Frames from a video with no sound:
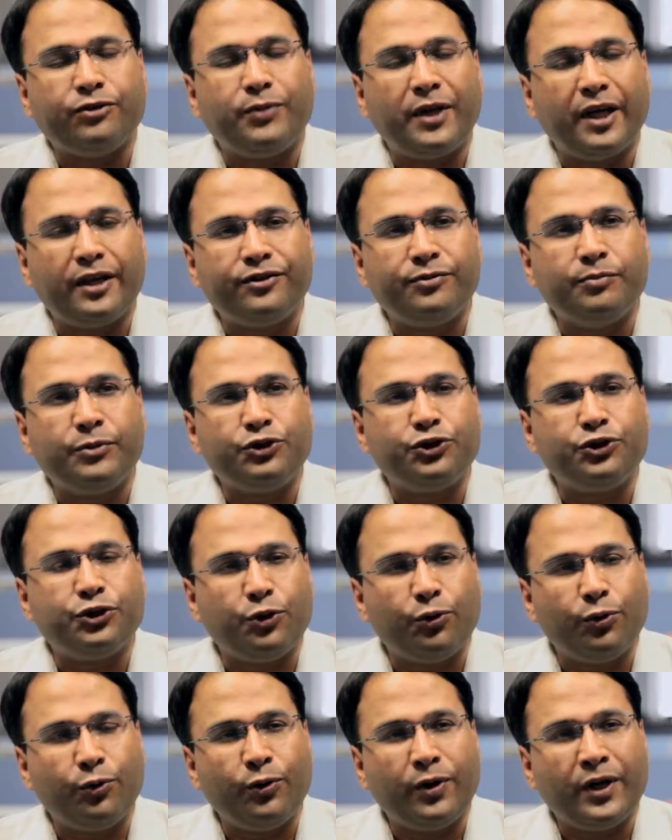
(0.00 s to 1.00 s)
well as
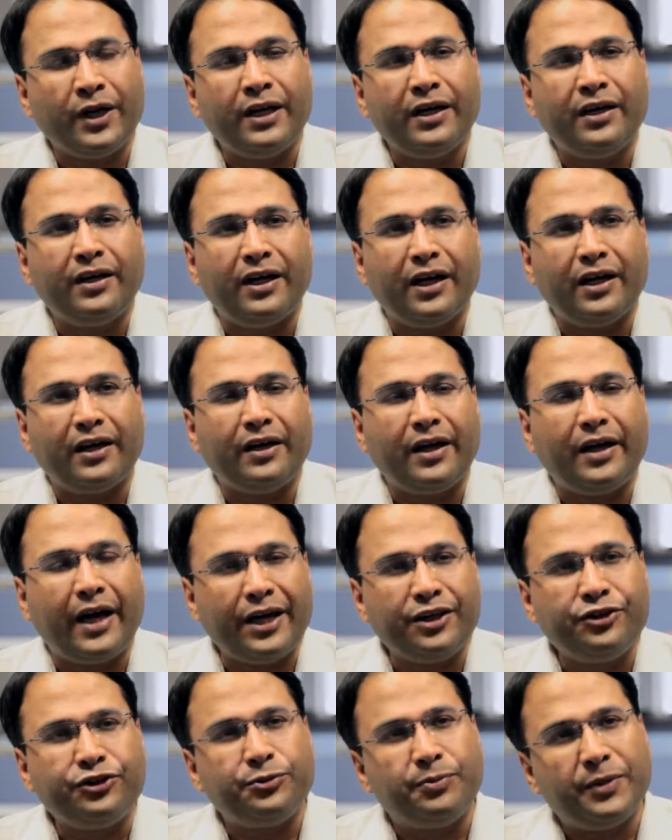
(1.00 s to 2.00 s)
mature uh,
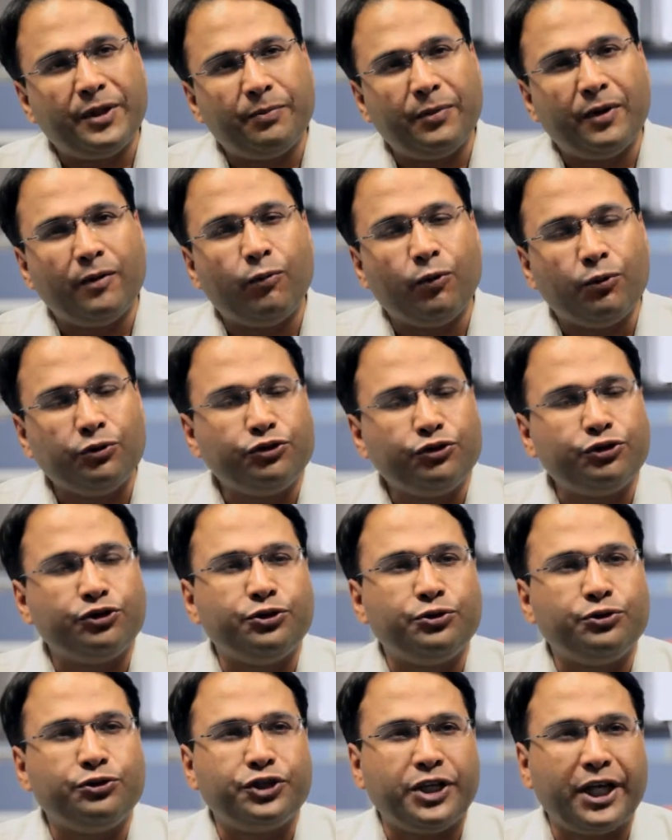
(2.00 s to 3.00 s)
aged people want to
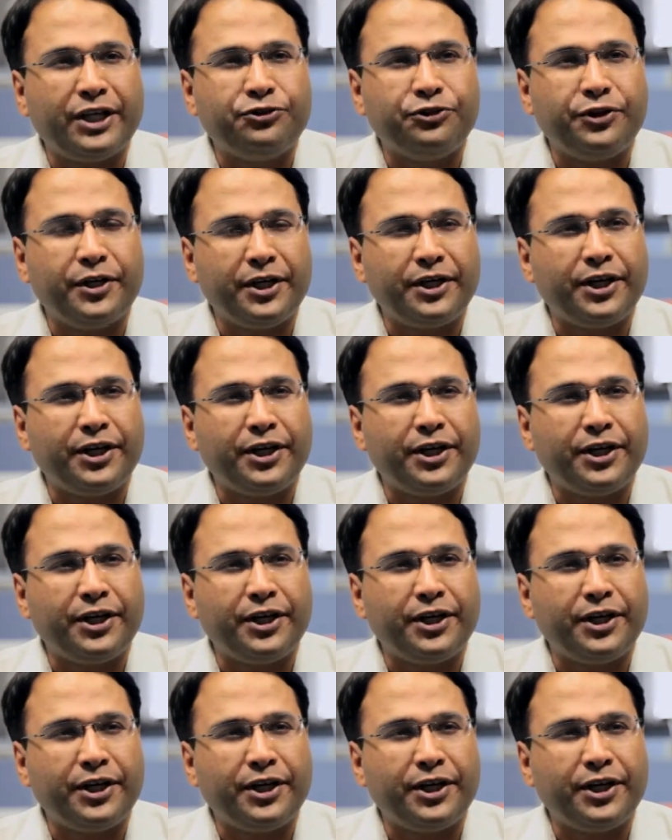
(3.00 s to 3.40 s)
change their